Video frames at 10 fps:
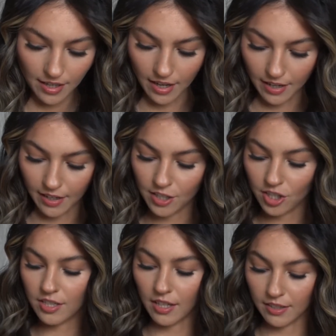And I
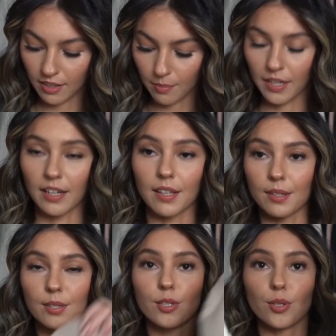just ended up getting
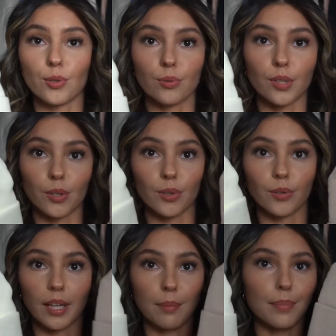these two little
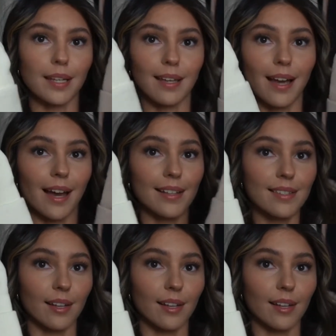like beanie hats.